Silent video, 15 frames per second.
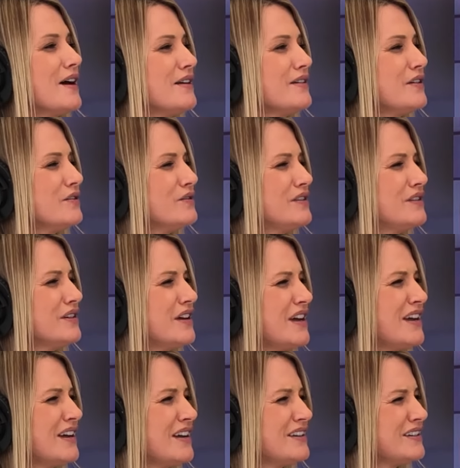it's
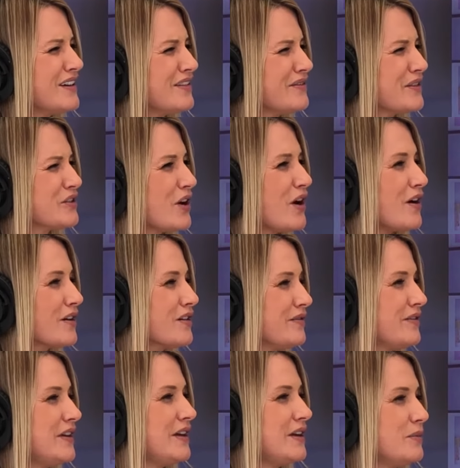not
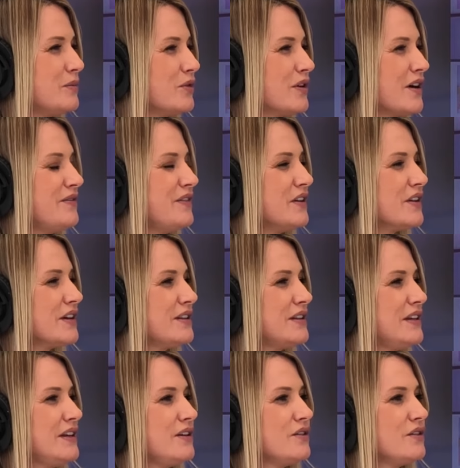photography anymore. I feel like
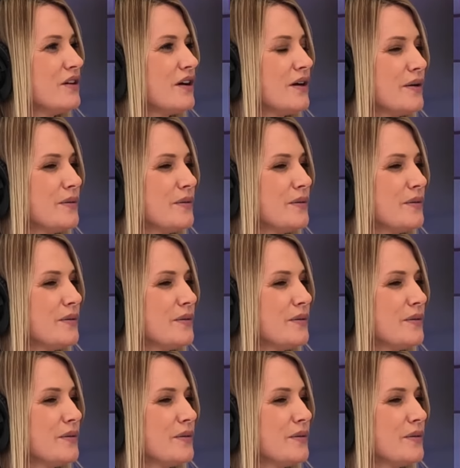the